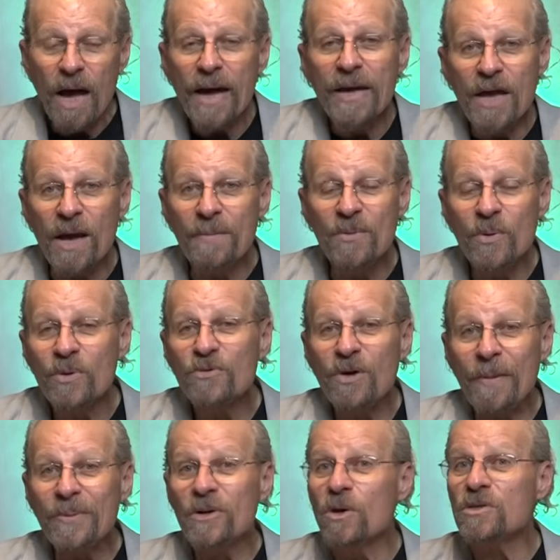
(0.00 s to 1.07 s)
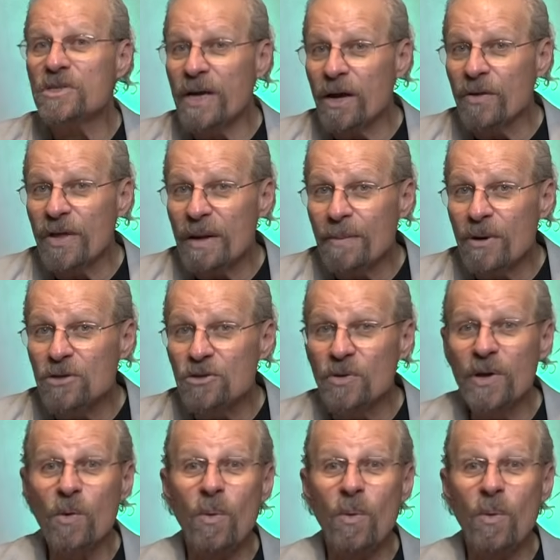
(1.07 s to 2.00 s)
I am your intrepid host, L.A. Marzulli.